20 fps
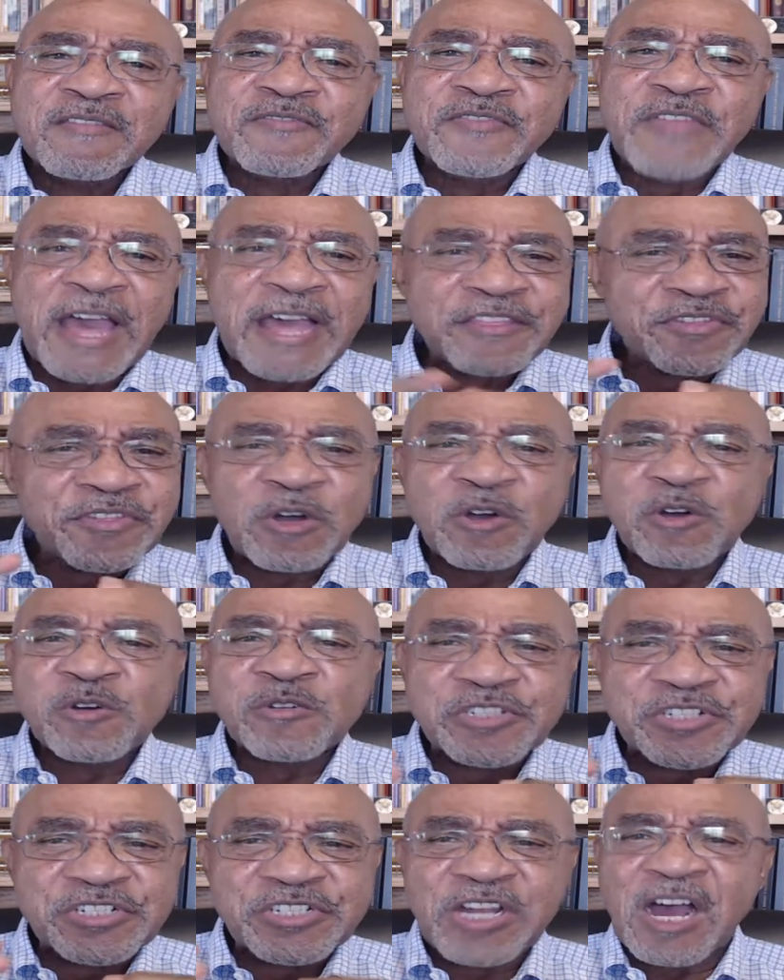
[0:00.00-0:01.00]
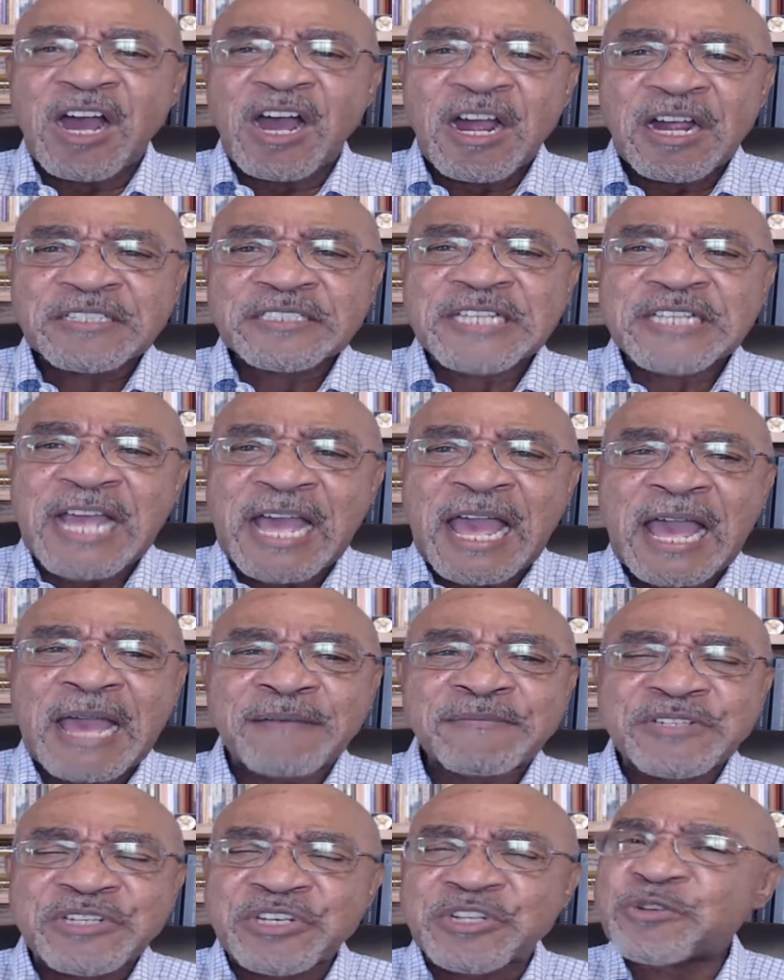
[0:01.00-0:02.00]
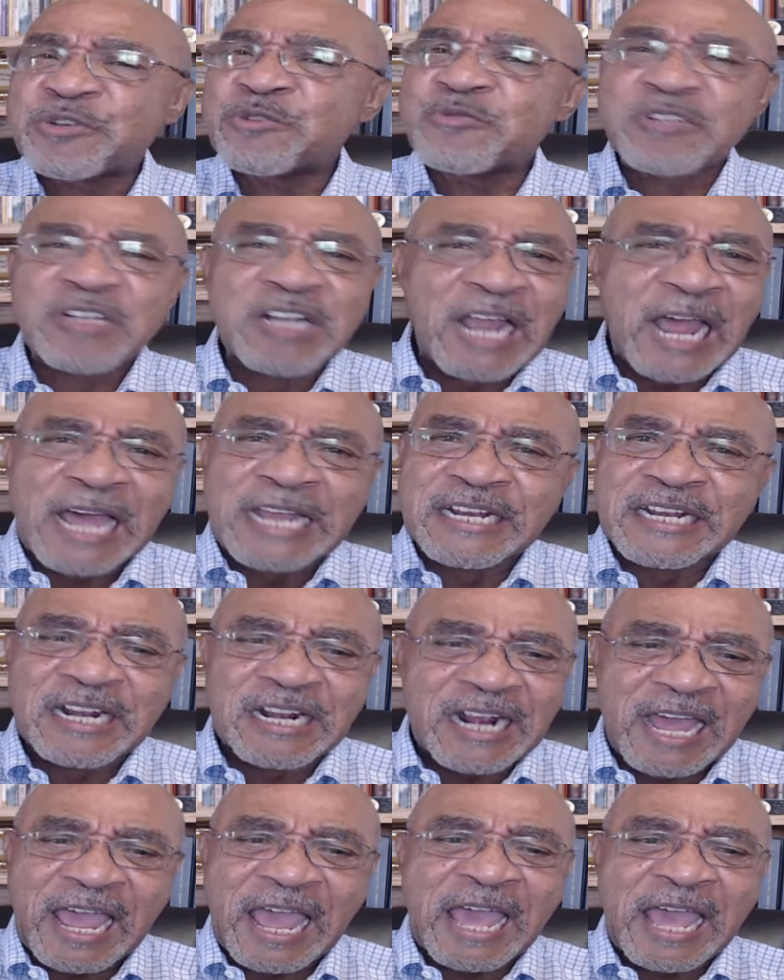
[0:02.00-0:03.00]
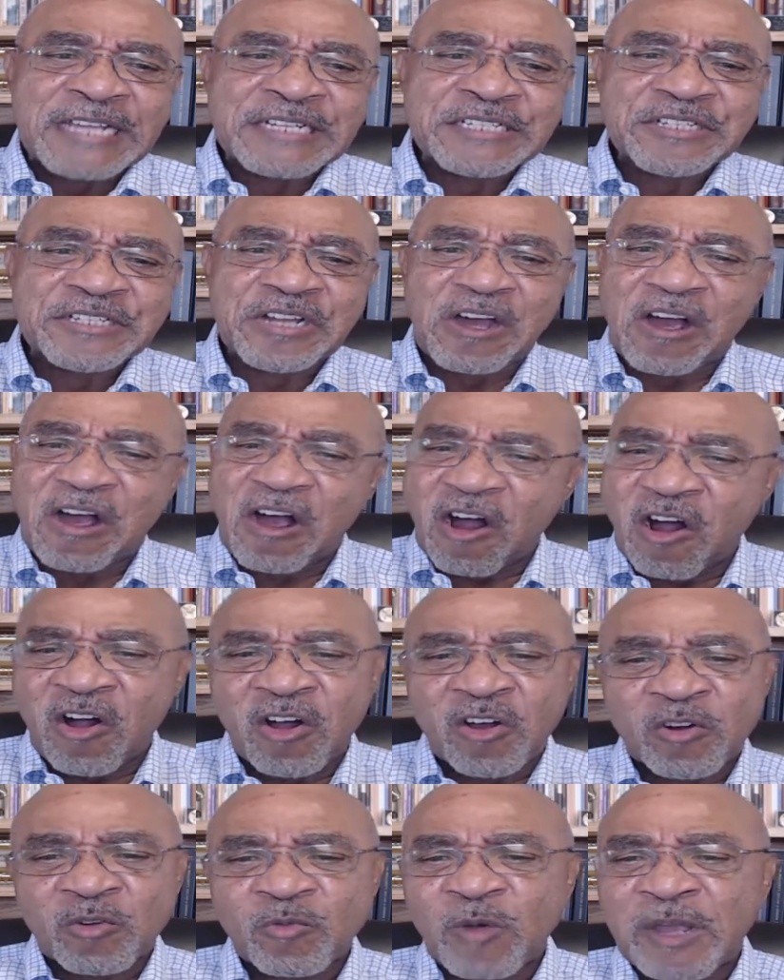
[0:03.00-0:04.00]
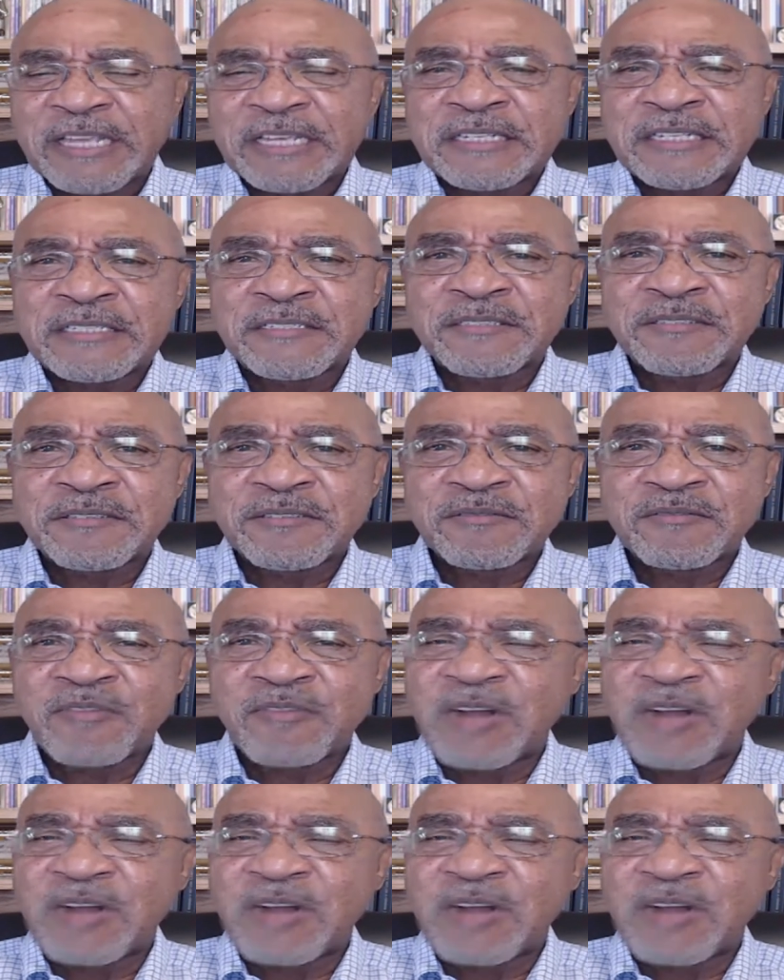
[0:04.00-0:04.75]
that those dark times do not last always.